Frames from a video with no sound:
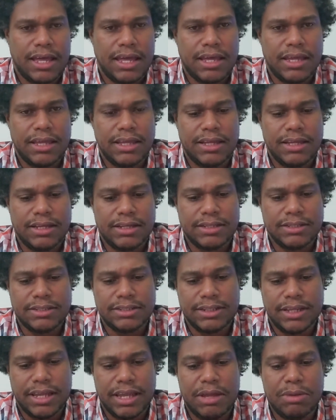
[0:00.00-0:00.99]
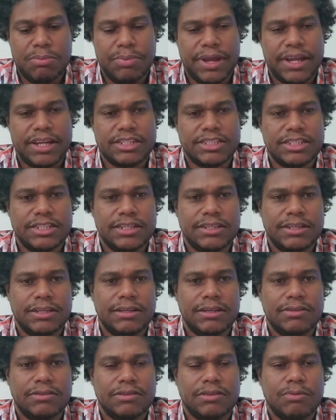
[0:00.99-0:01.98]
He is
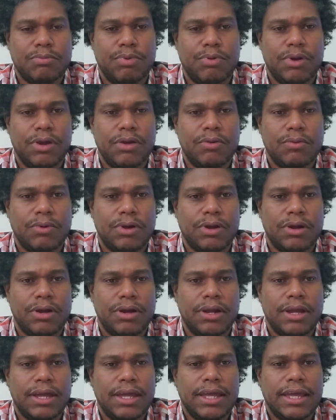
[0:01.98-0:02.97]
impatient to the point where